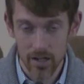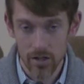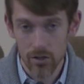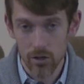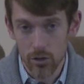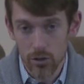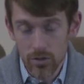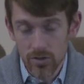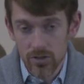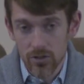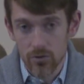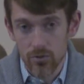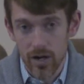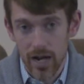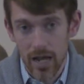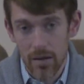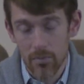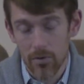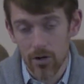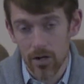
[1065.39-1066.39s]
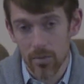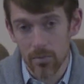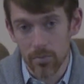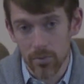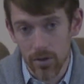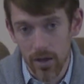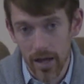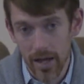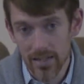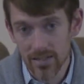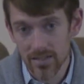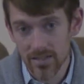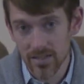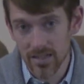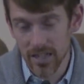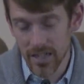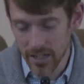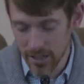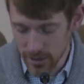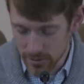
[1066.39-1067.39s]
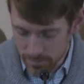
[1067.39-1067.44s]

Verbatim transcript: Luke's grammar implies here